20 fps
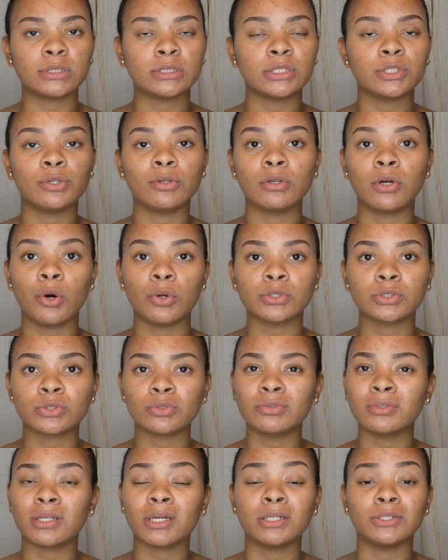still go to
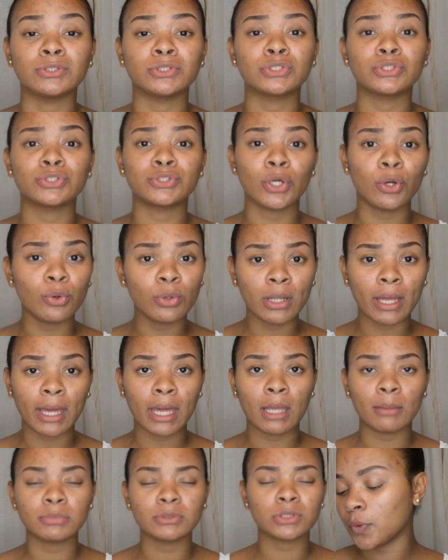school looking so
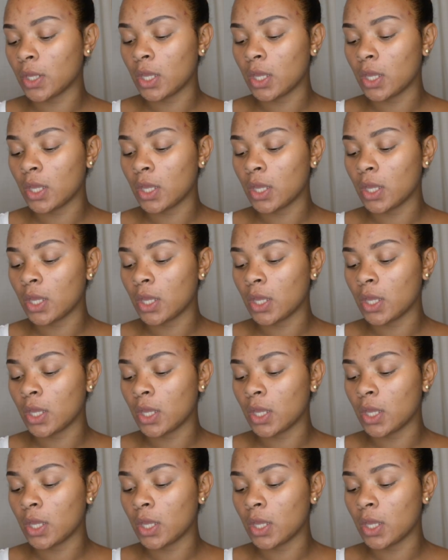glam.